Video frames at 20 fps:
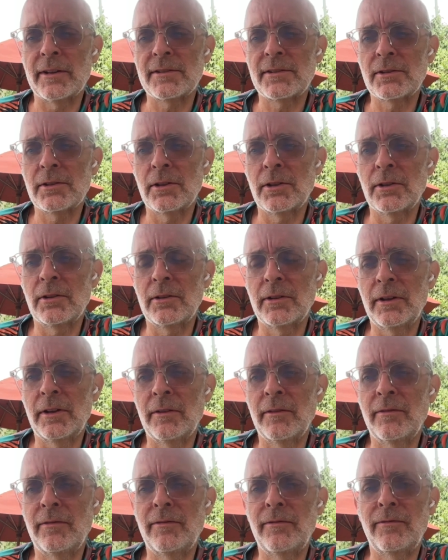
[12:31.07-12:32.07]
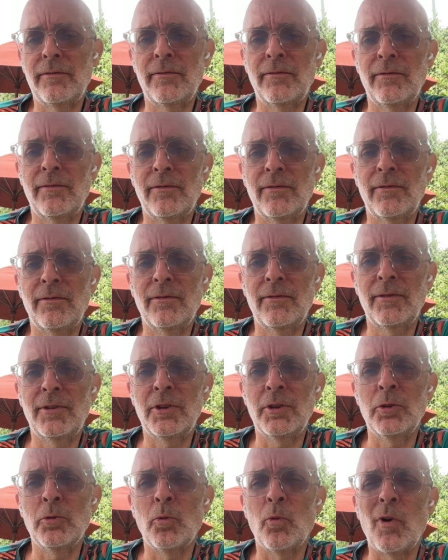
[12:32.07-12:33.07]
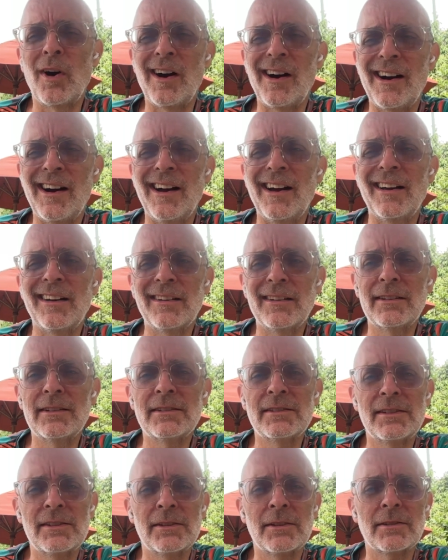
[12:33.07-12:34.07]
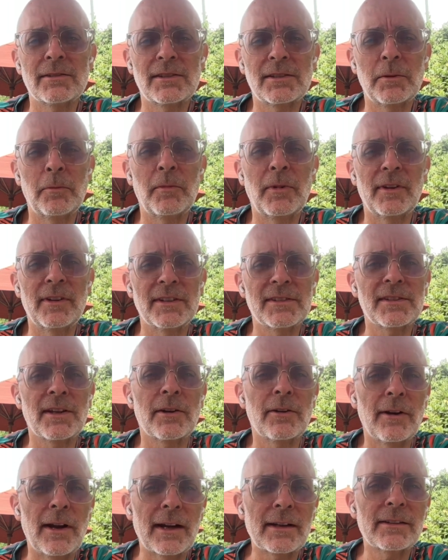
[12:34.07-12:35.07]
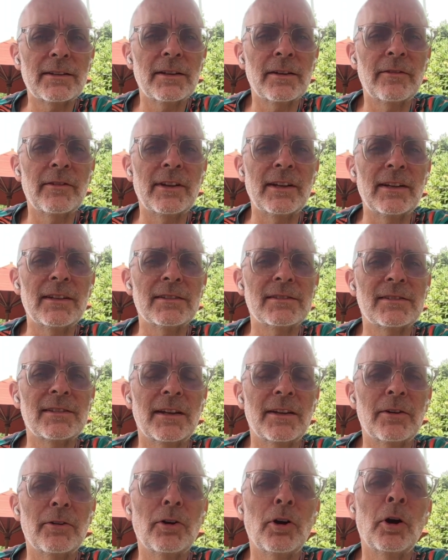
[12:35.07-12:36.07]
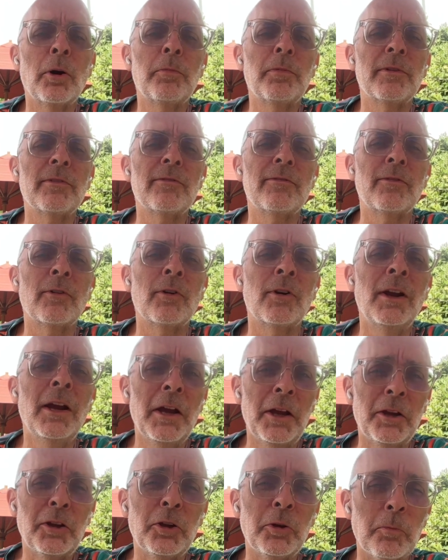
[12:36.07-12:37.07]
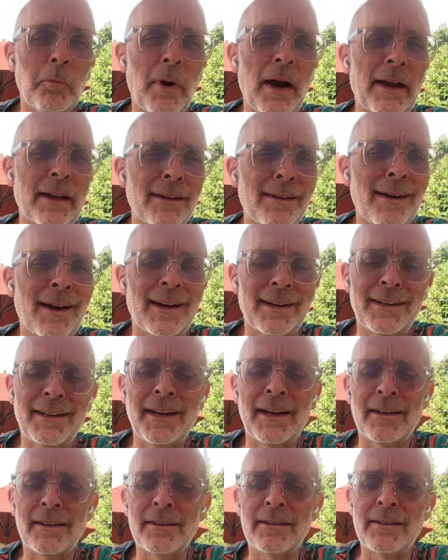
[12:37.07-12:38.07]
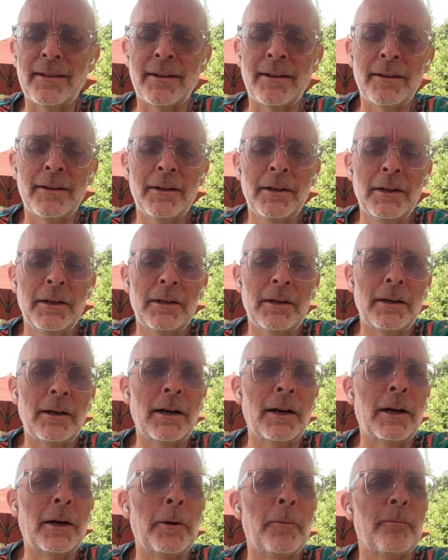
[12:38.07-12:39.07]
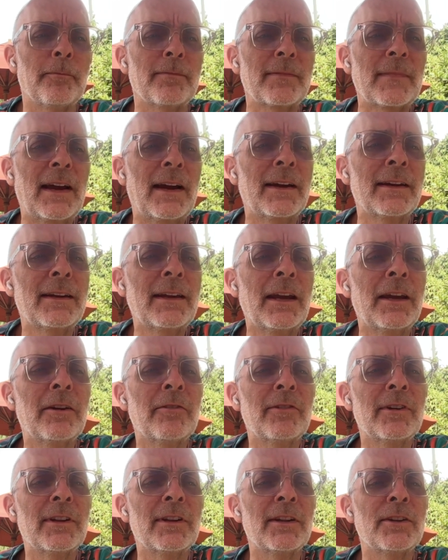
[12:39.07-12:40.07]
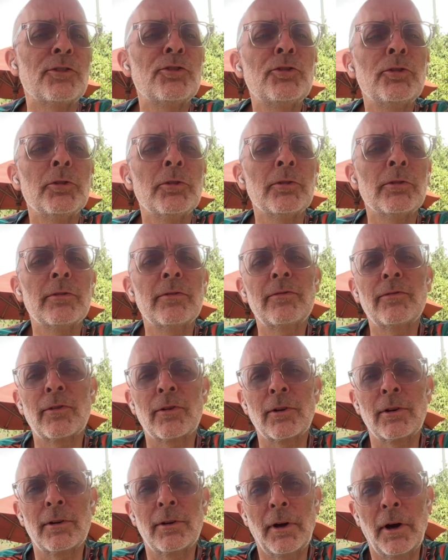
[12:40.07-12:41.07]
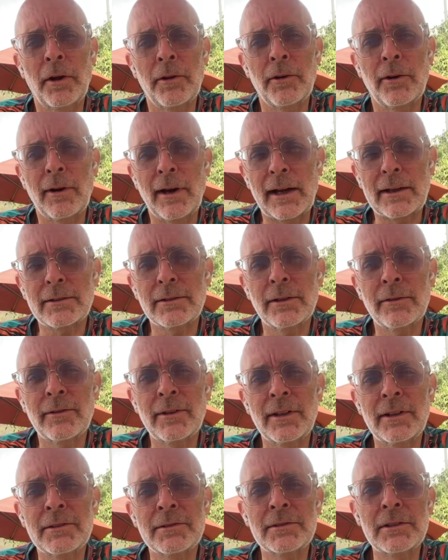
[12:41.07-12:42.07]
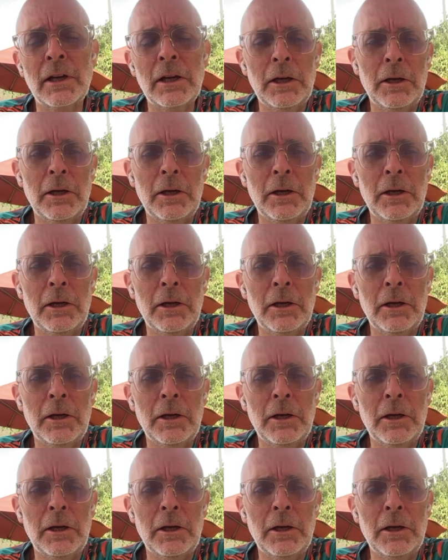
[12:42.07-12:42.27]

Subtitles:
So if you want some of these other activities that you're hoping for, you might not get it there. I gave it a two for other activities.